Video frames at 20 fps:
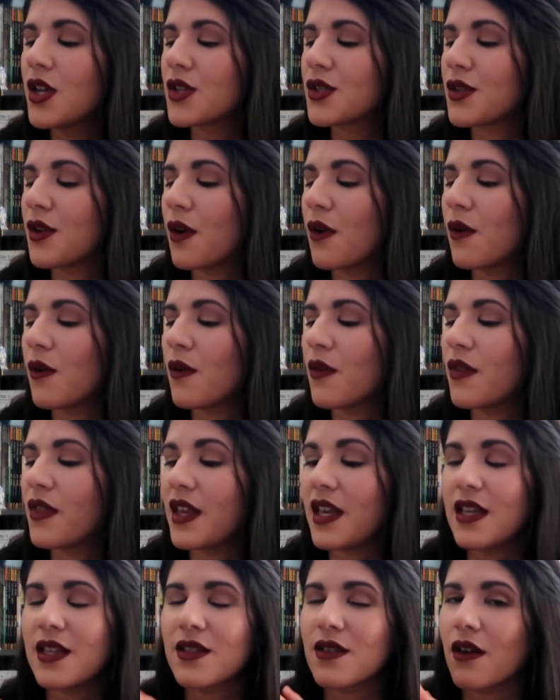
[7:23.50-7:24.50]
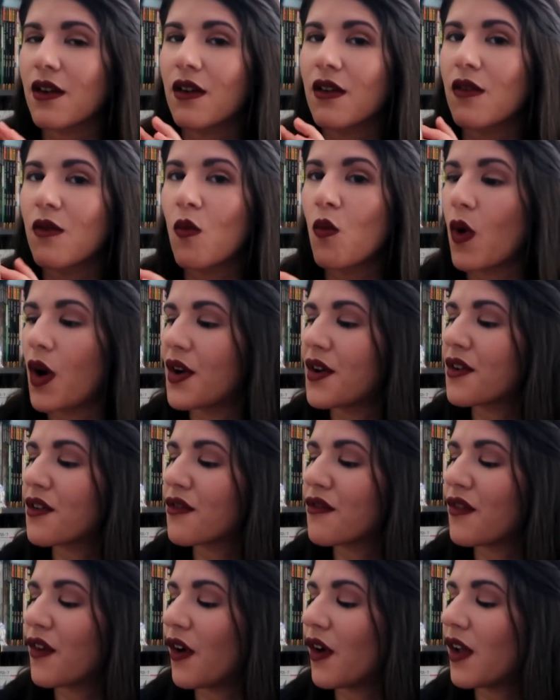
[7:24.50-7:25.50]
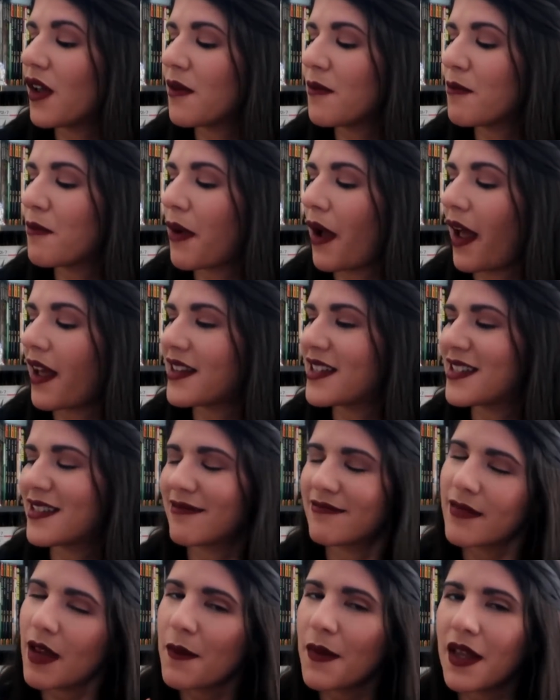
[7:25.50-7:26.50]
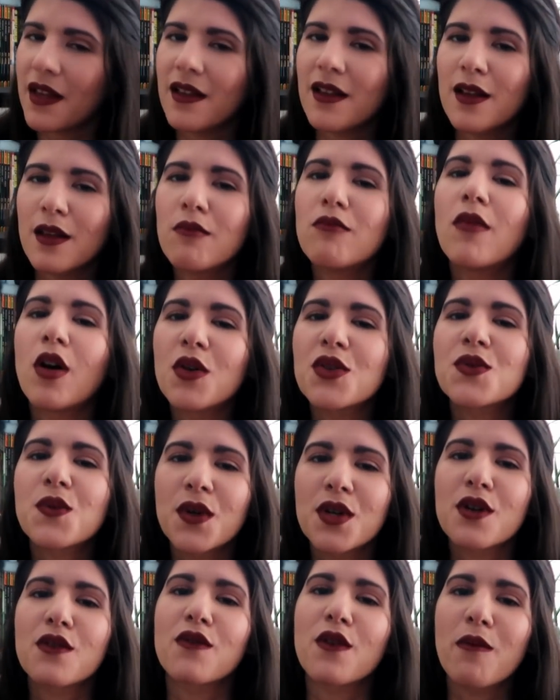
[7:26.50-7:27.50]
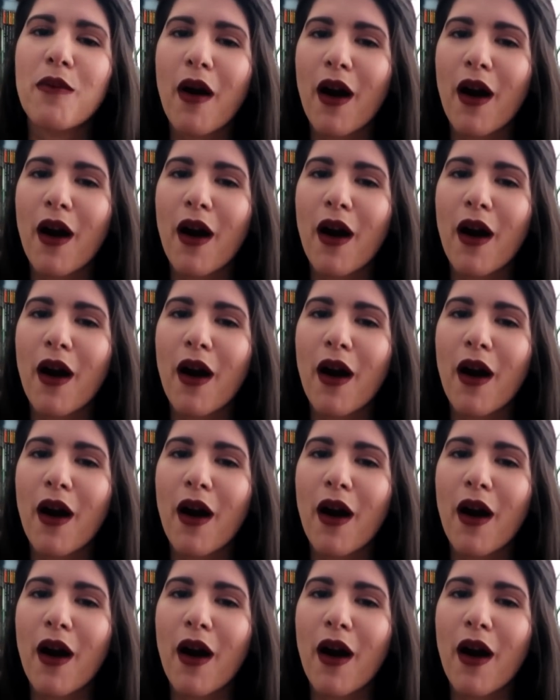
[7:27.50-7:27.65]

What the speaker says: So these are wonderful, but I mean, the most wonderful